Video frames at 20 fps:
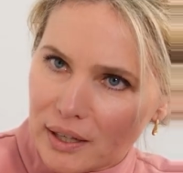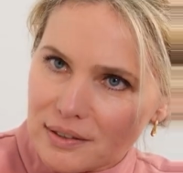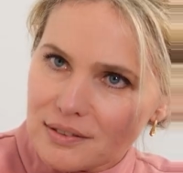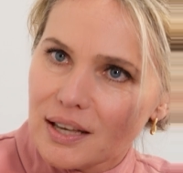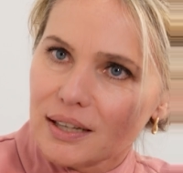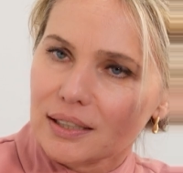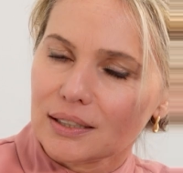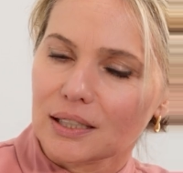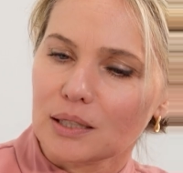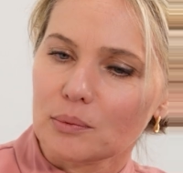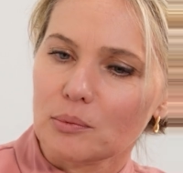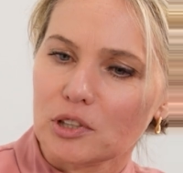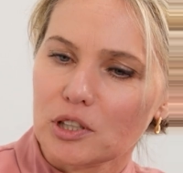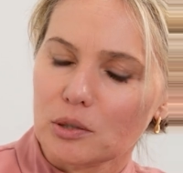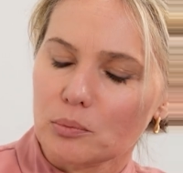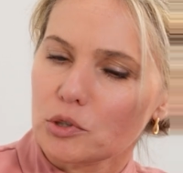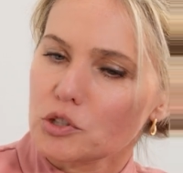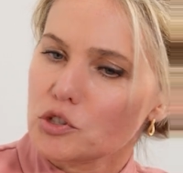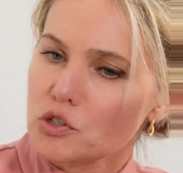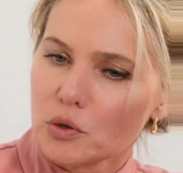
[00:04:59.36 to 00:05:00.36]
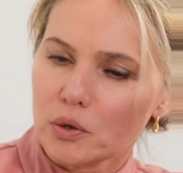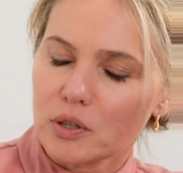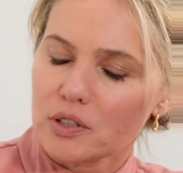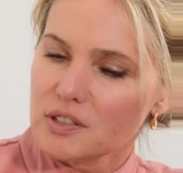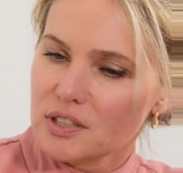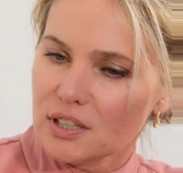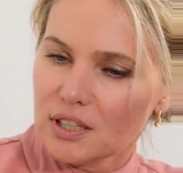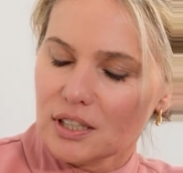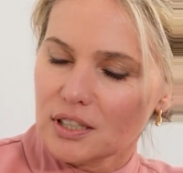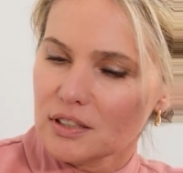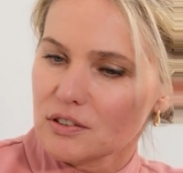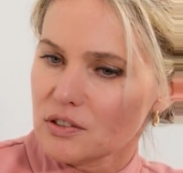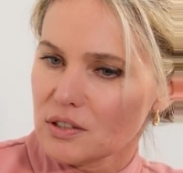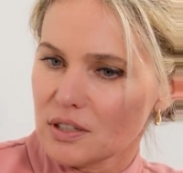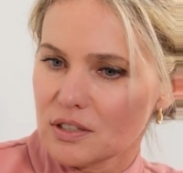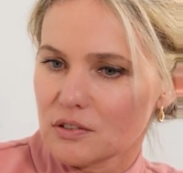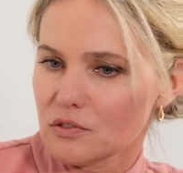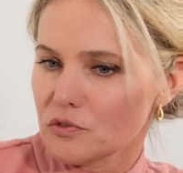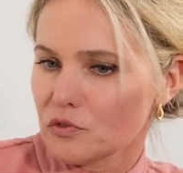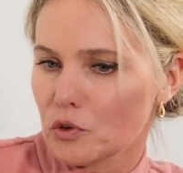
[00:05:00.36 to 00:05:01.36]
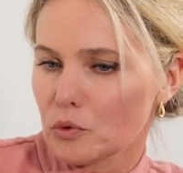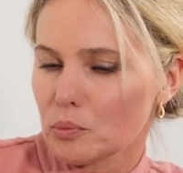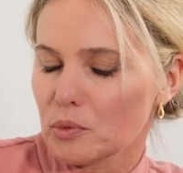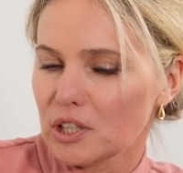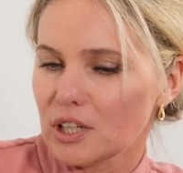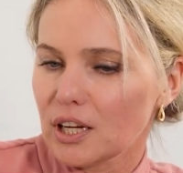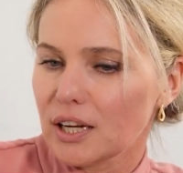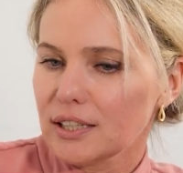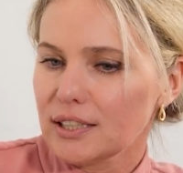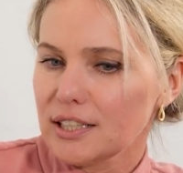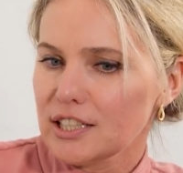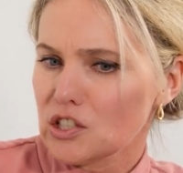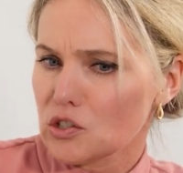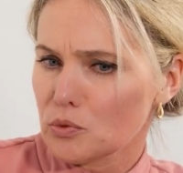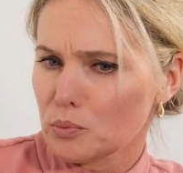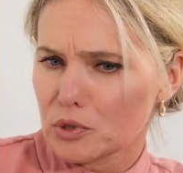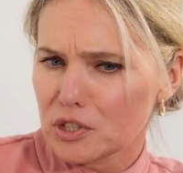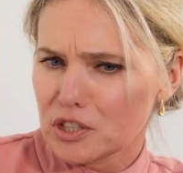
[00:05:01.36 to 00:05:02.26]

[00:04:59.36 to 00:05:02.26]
Exactly, but the majority is for benign lesion.